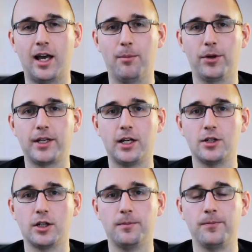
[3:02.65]

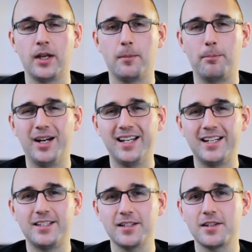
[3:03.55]
application, but
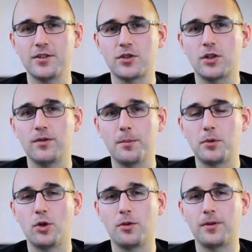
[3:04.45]
it doesn't serve
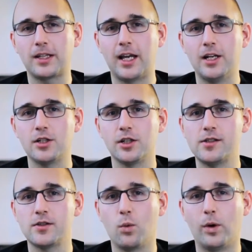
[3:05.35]
up
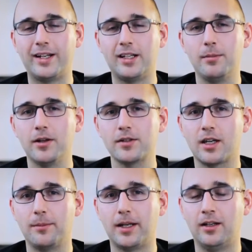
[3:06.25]
notifications when emails
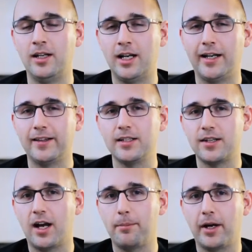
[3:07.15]
come in, at least
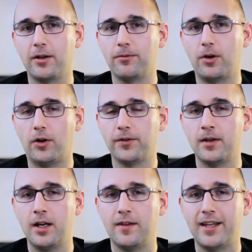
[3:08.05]
not by
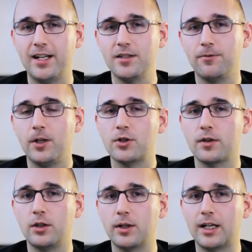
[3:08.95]
default. That is a feature
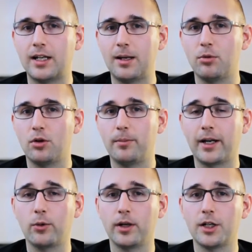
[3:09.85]
that you can enable by
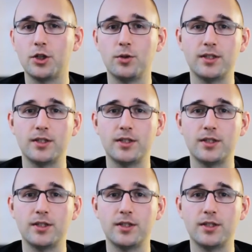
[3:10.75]
going into